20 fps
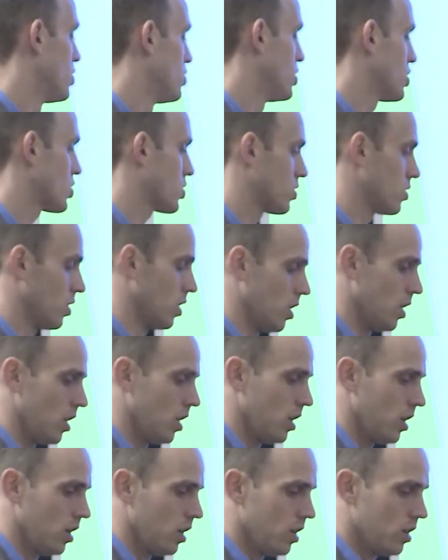just
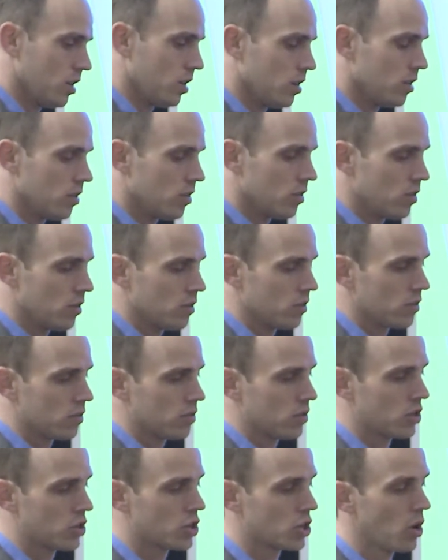
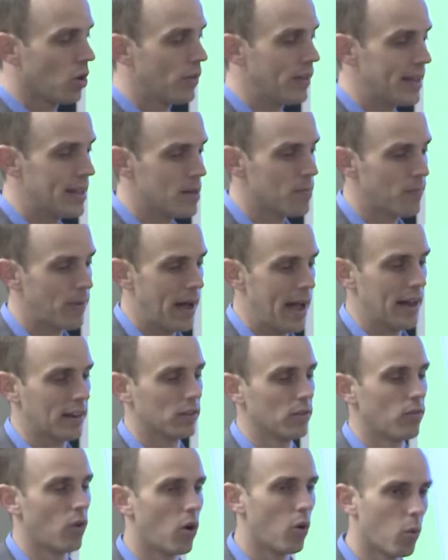to show the
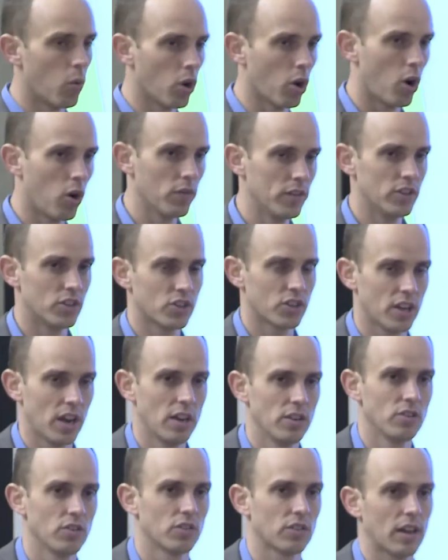impact of what all these
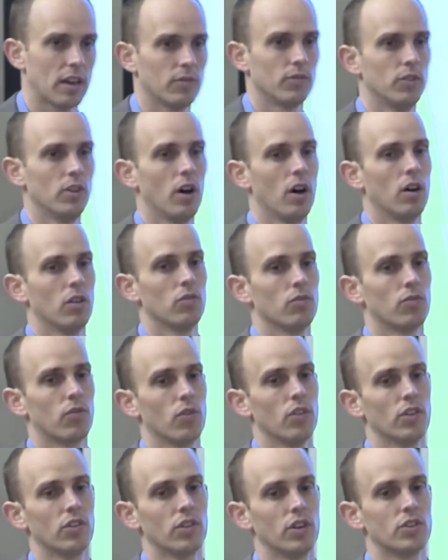changes have done
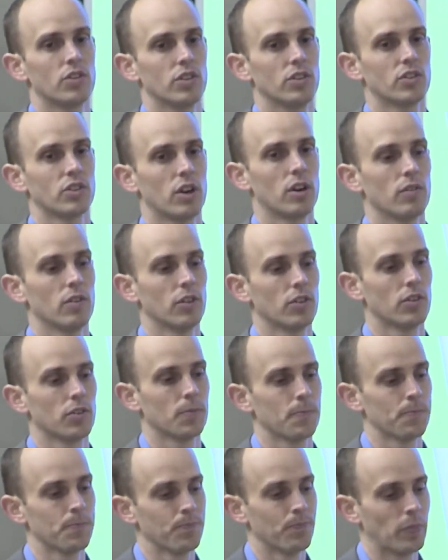for the Sentry Service,
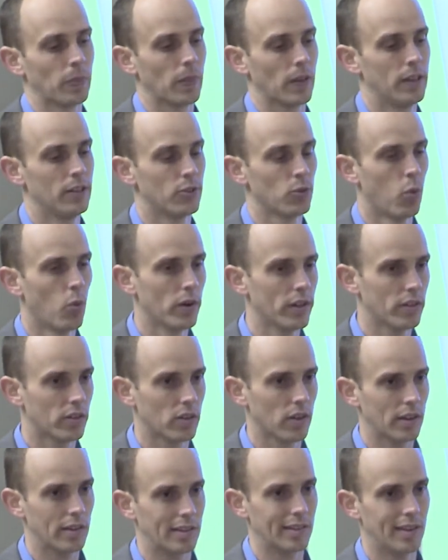in
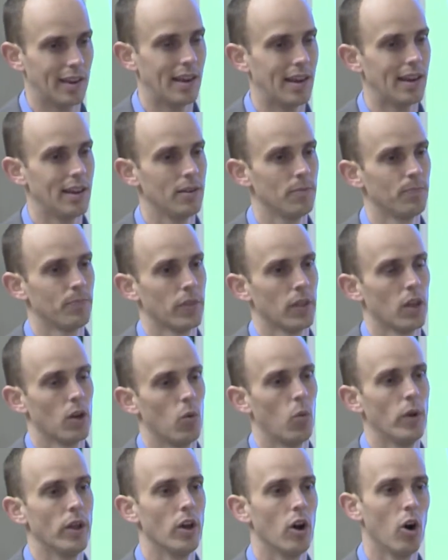2016,
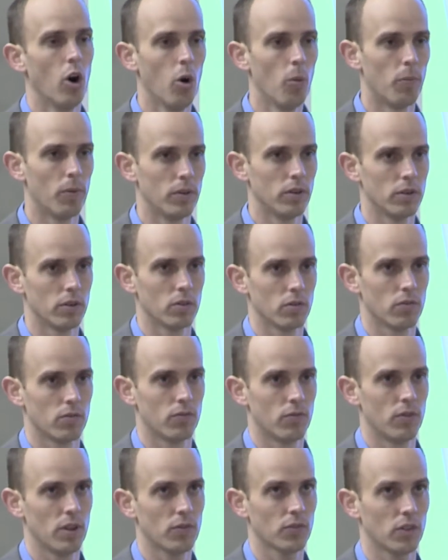we opened
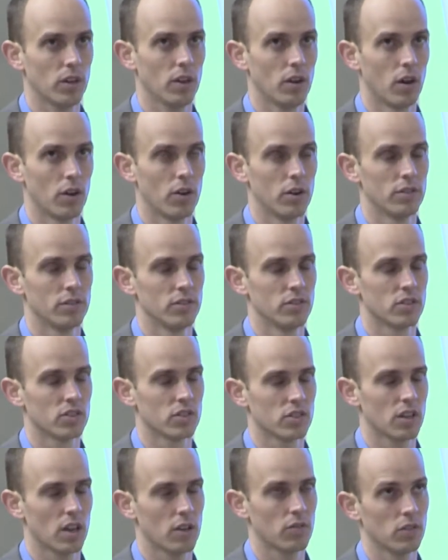
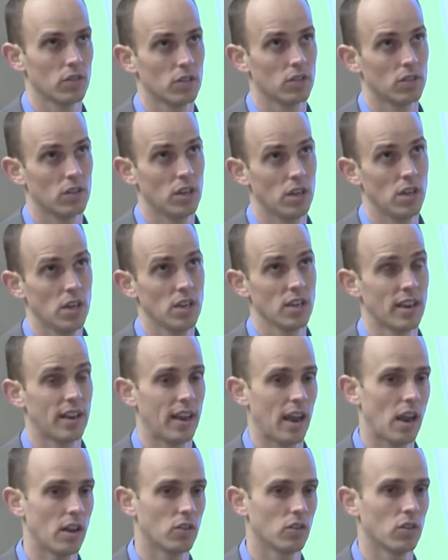1,517
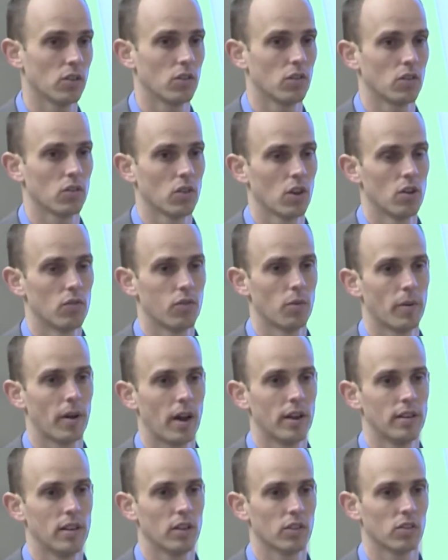cases from an
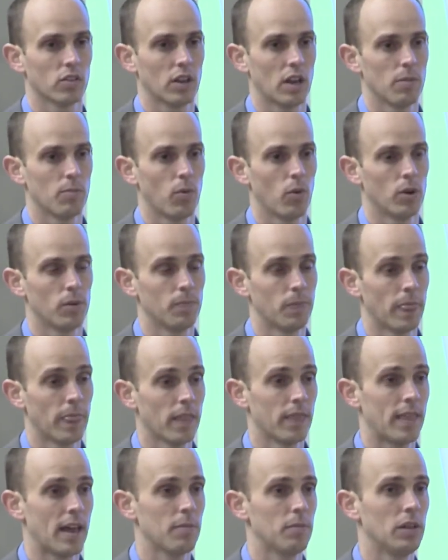IDS standpoint.
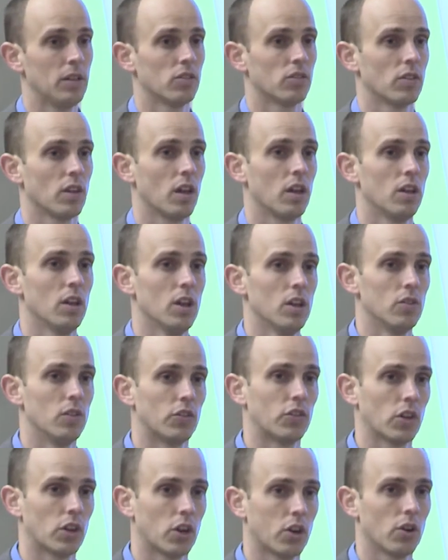That means that the
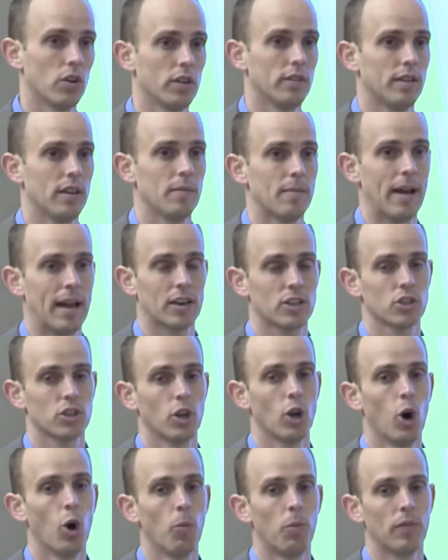security team
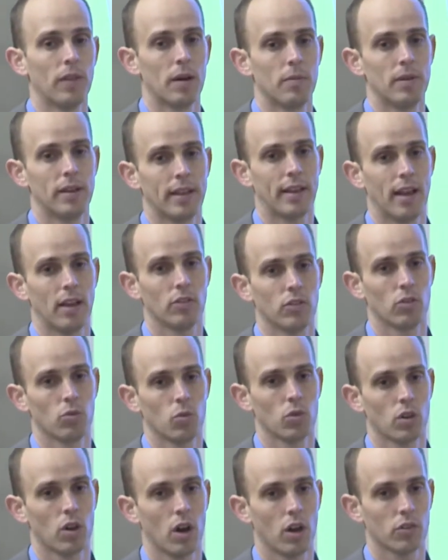actually opened that many cases
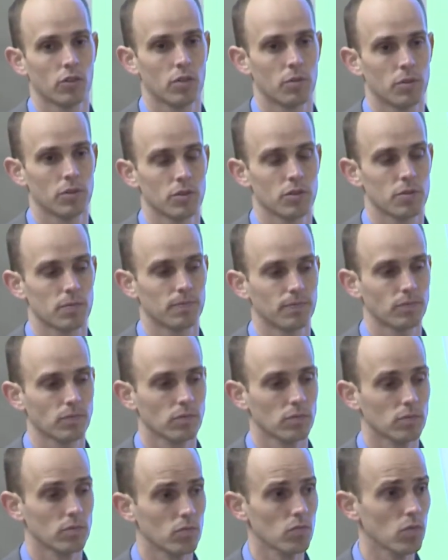with customers.
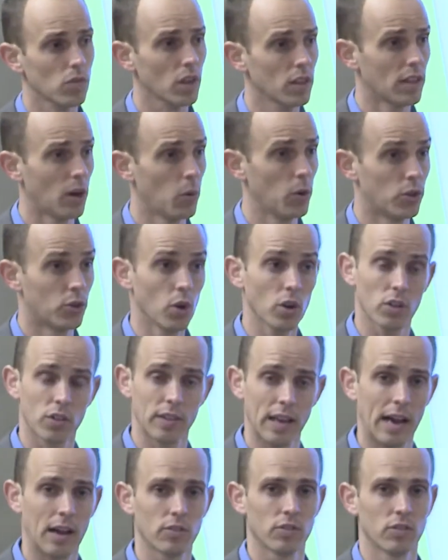Now, we took
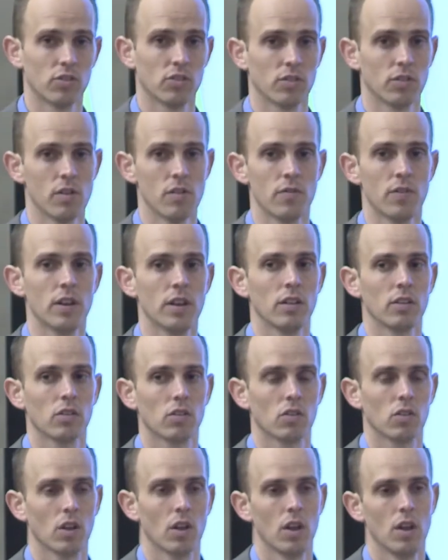thousands of
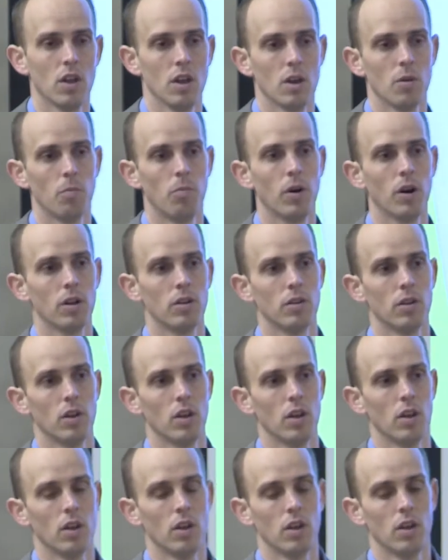events,
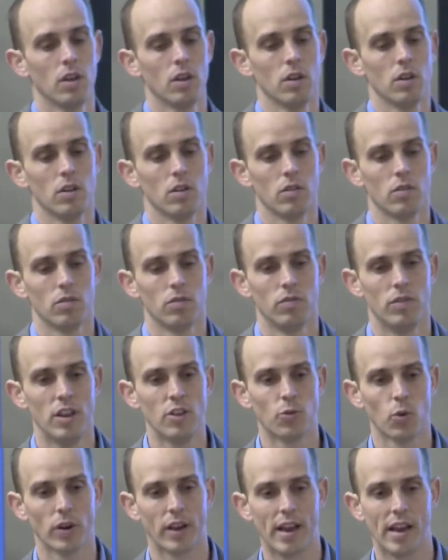but
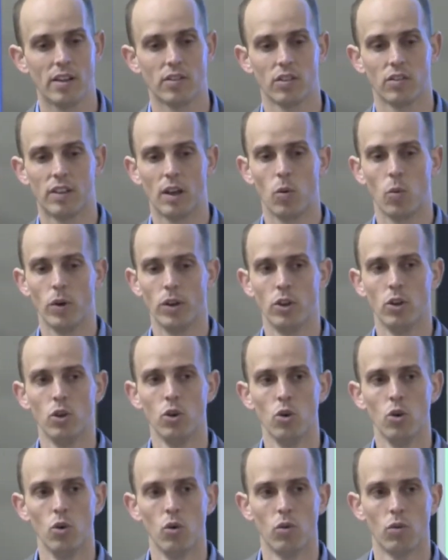these were cases that we
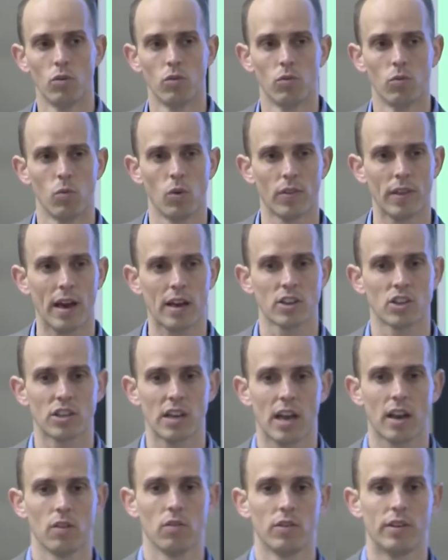knew without a
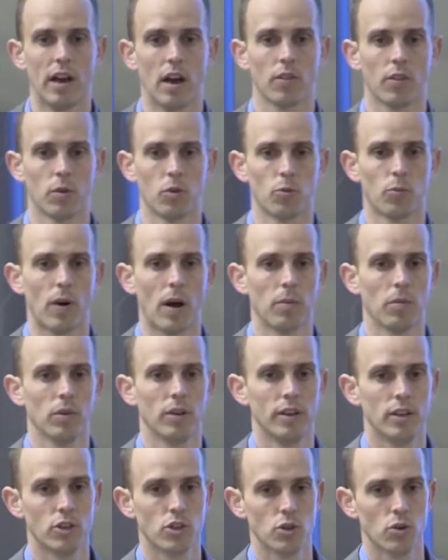shadow of a doubt there was probably
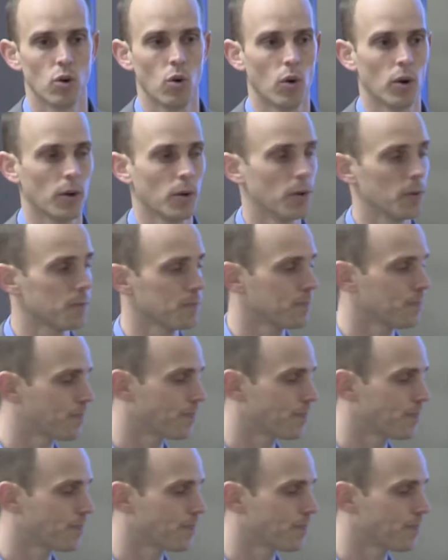an issue going on.